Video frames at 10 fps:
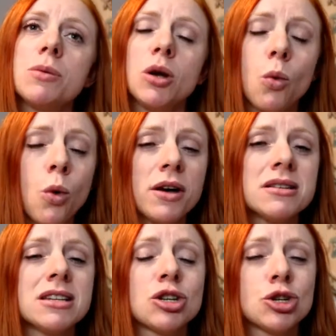but it
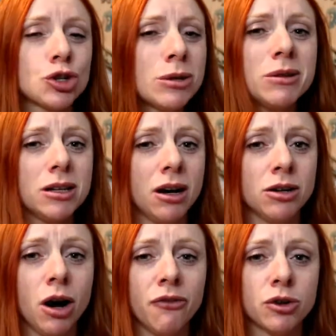was extremely
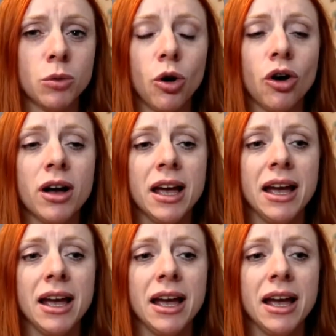uncomfortable